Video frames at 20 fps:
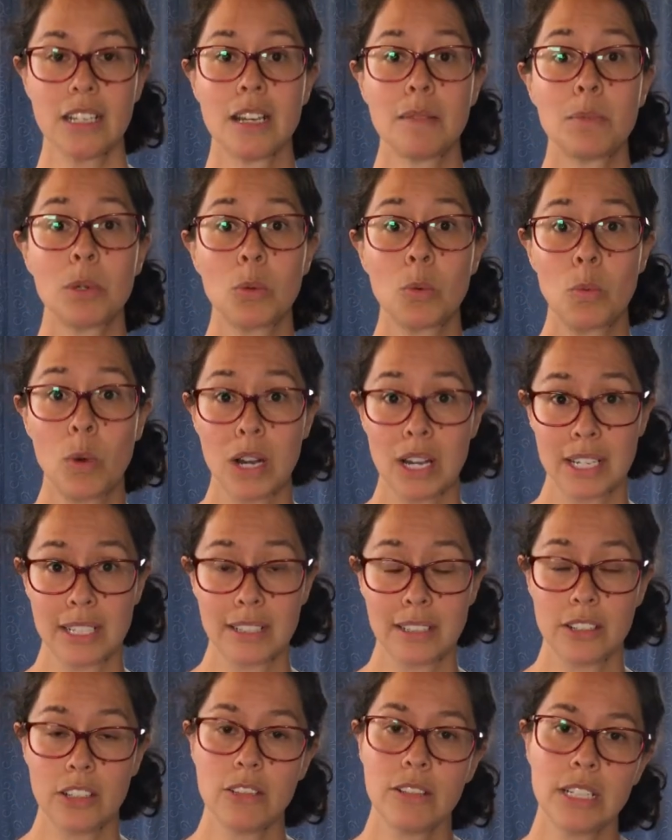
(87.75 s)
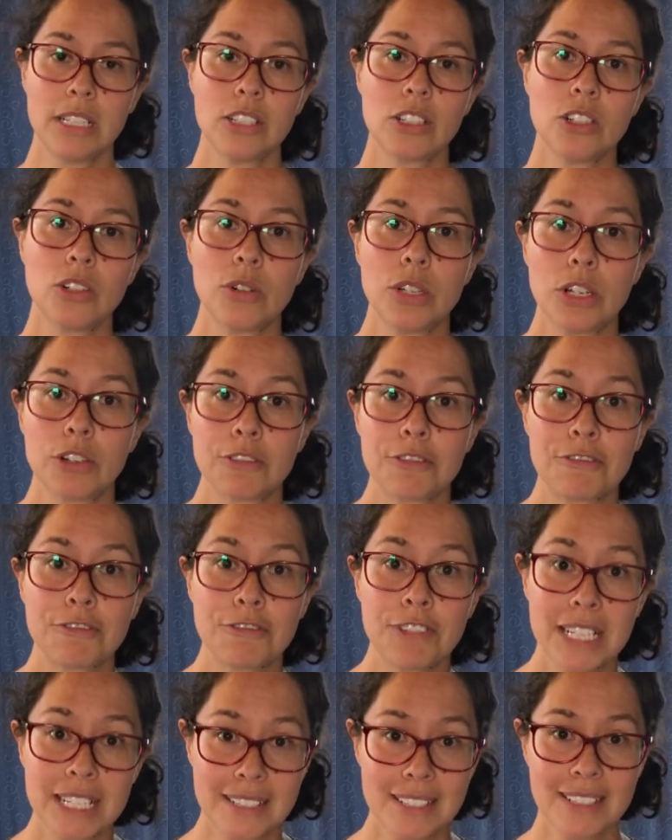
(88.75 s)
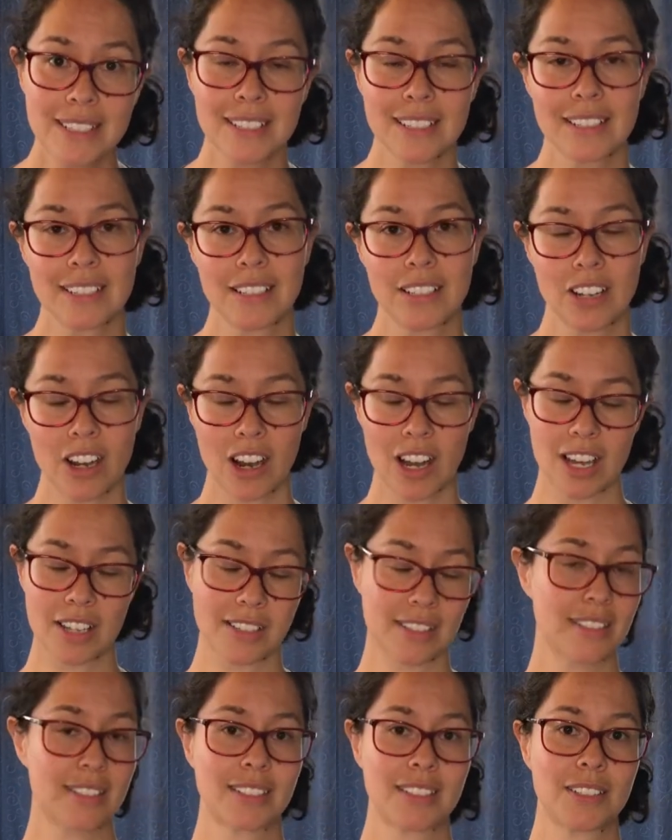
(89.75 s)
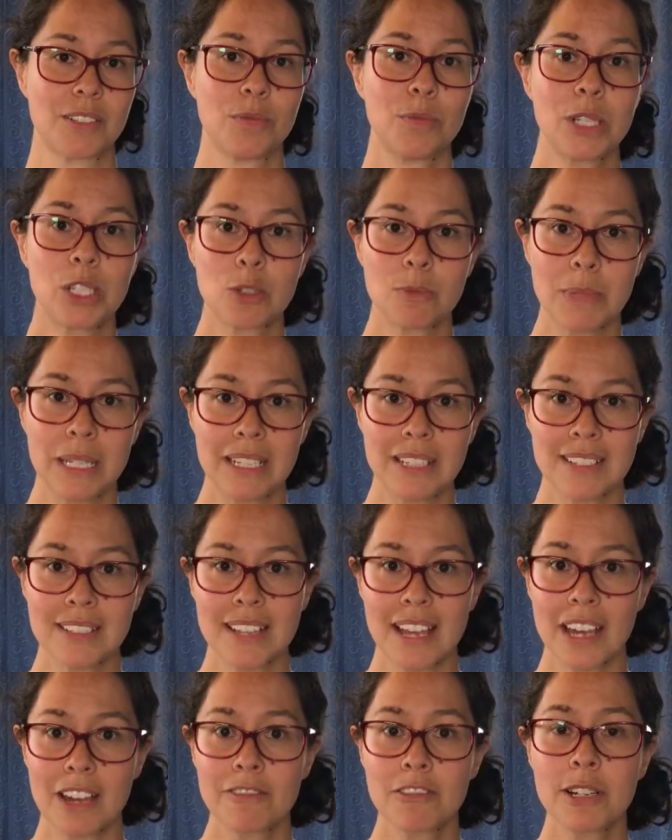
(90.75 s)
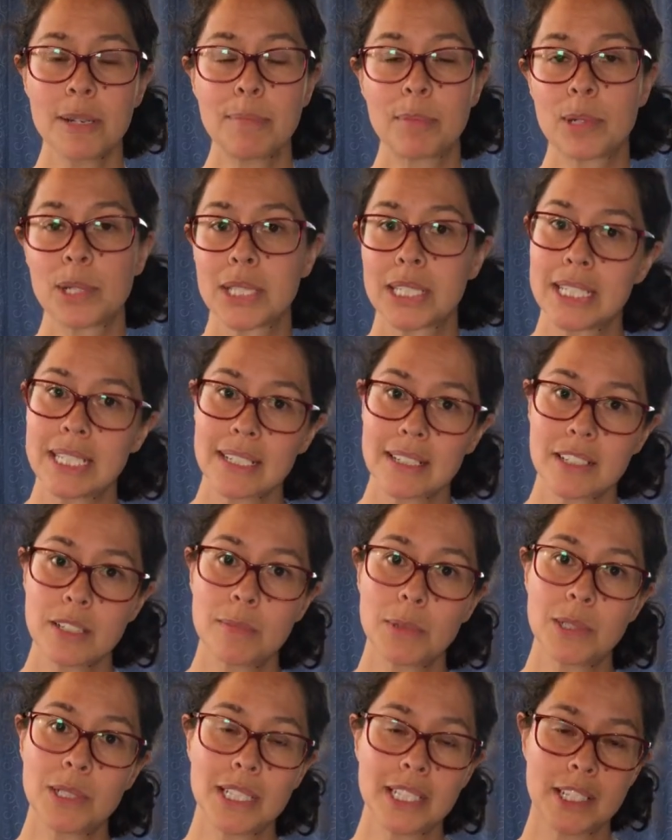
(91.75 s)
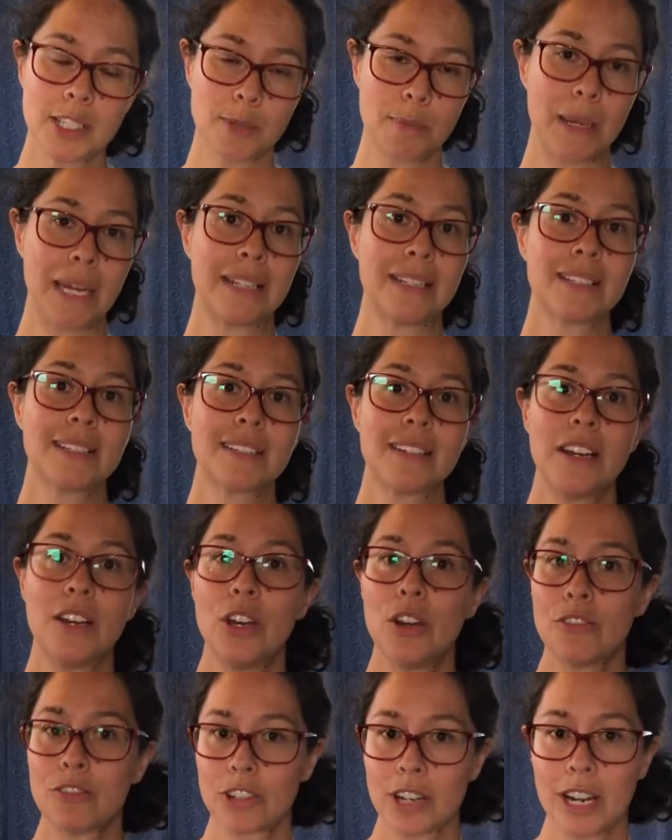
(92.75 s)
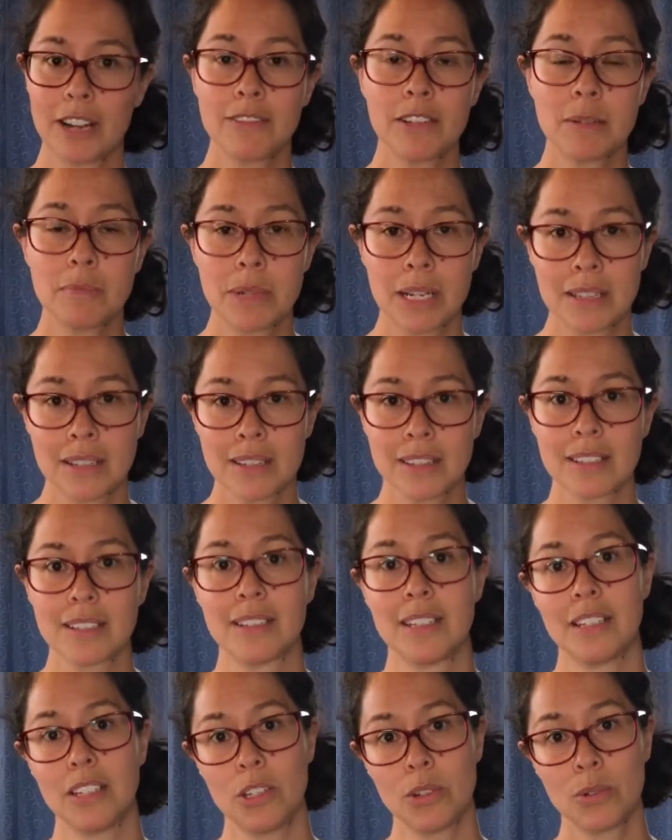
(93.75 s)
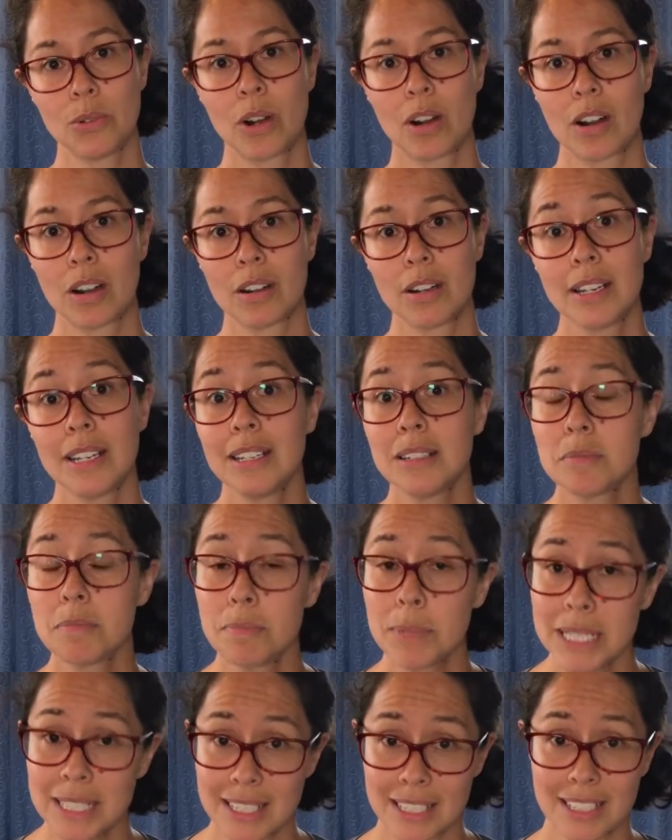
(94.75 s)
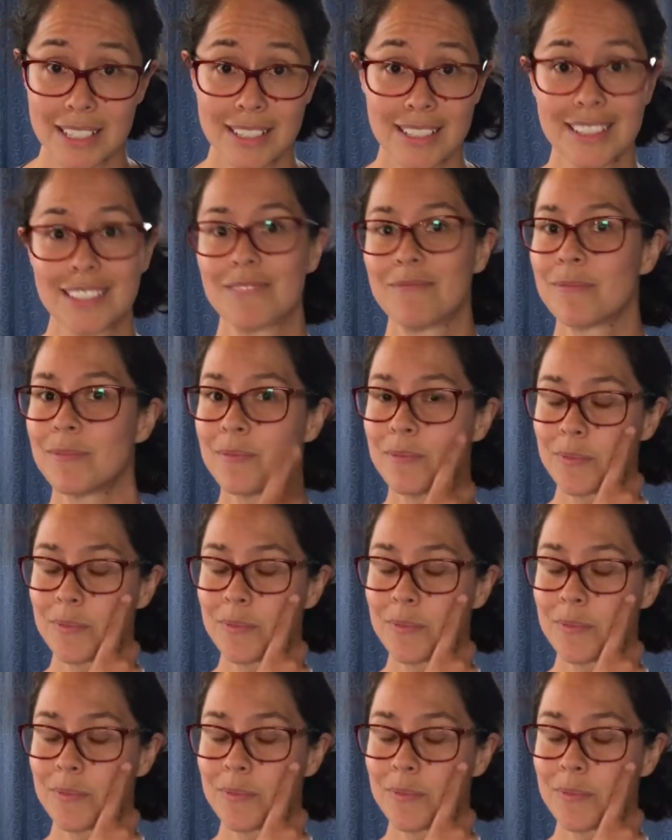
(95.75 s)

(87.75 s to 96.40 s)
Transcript: Number one, you need to know your fixed costs, which means every predictable expense for every month that you are in business.